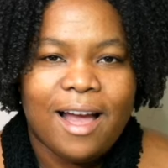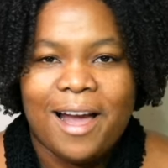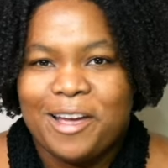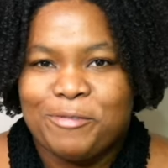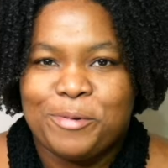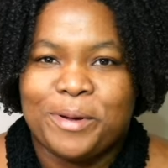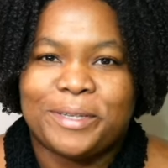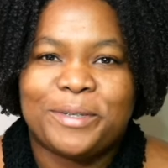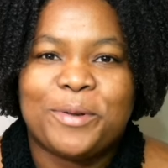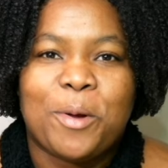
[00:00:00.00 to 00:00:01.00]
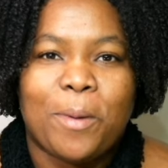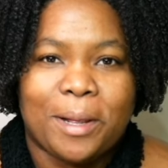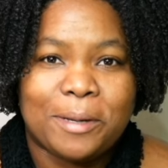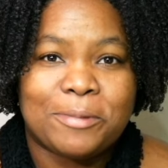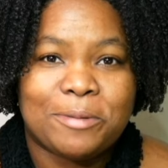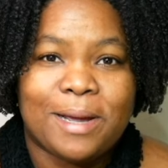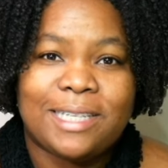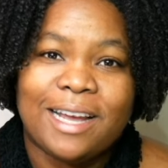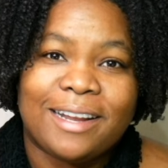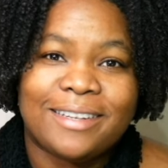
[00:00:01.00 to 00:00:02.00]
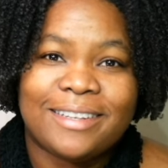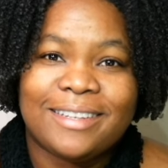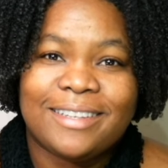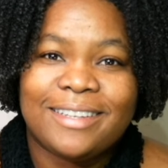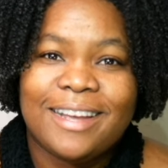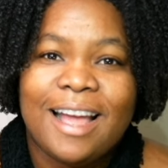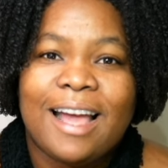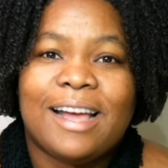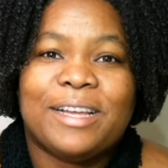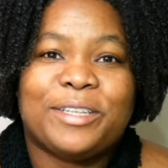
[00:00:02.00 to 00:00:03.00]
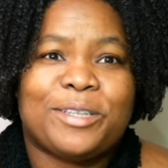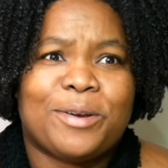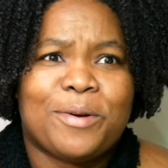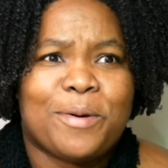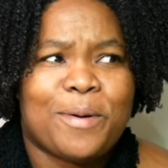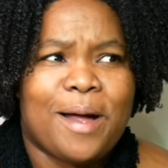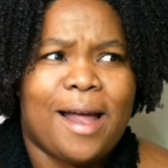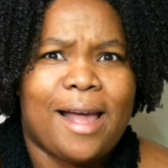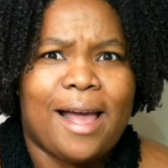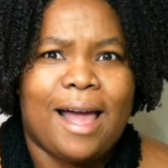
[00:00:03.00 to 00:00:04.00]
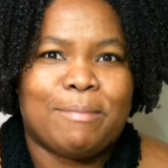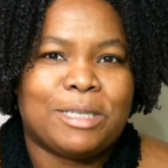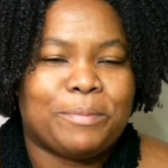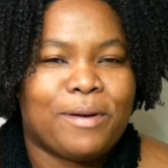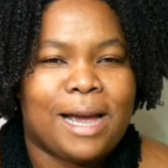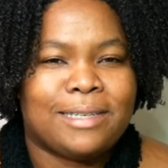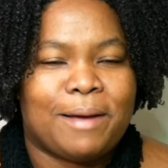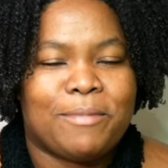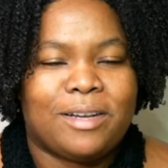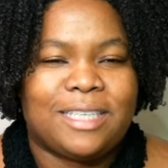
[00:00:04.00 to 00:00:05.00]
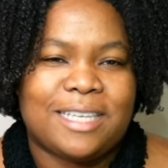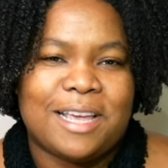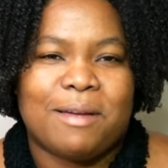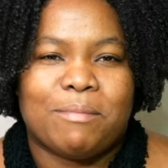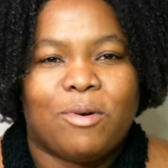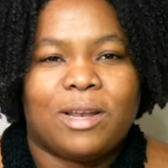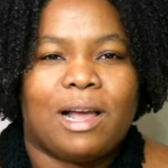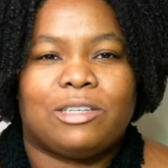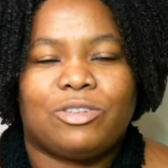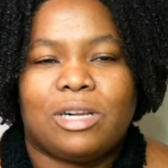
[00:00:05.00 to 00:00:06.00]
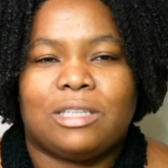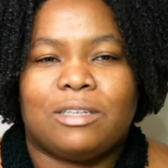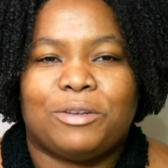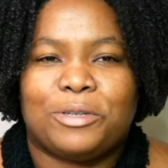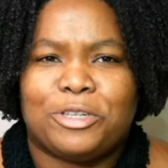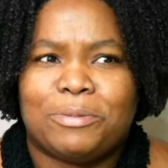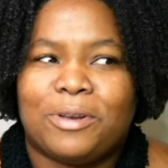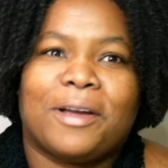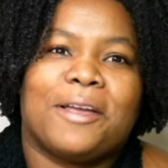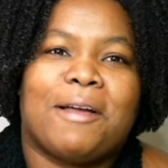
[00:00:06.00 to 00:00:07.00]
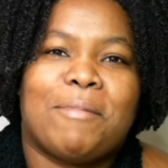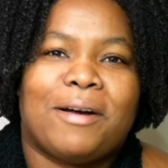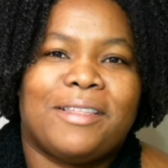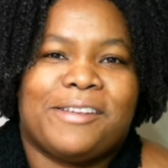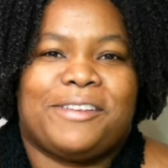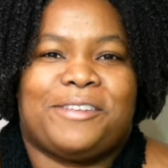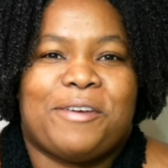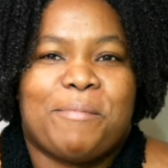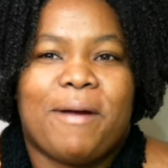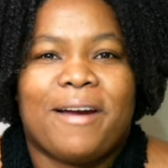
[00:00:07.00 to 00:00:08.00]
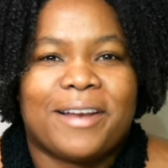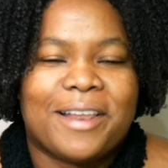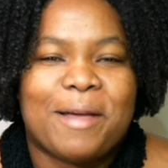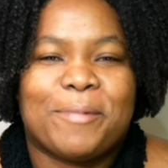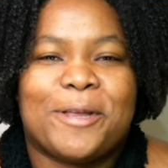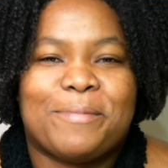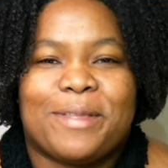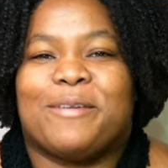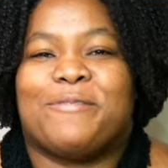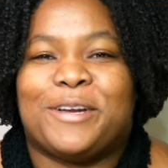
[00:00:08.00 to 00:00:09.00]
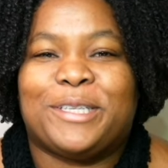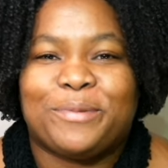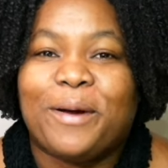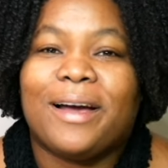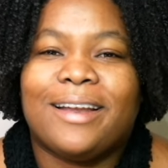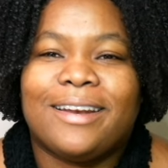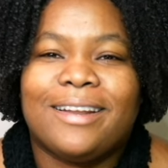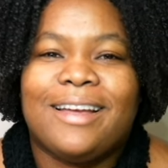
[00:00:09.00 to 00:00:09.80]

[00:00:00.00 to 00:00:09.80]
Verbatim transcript: Hi everyone, welcome to my channel. So I'm surprised I'm not seeing more naturals on YouTube talking about this, so apparently I'm going to be the first one.